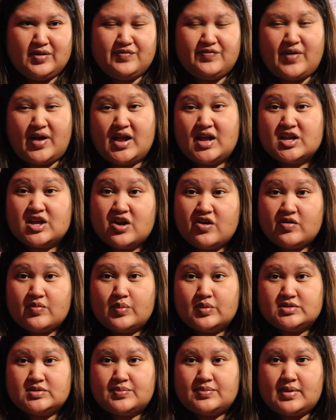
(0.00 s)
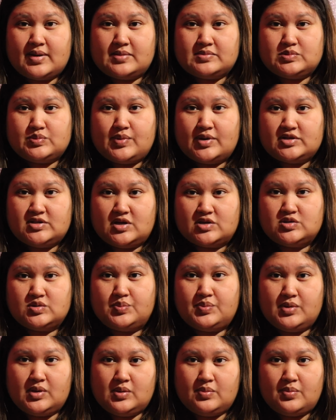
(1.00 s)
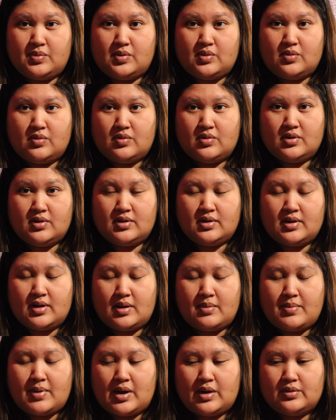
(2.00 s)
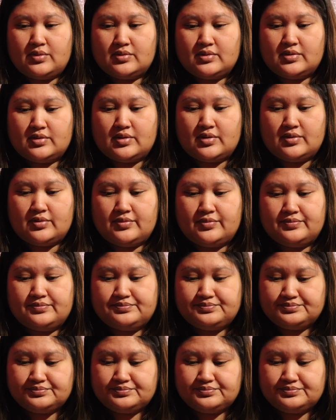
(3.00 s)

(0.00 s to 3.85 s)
find uncomfortable sometimes when I talk to people about, you know,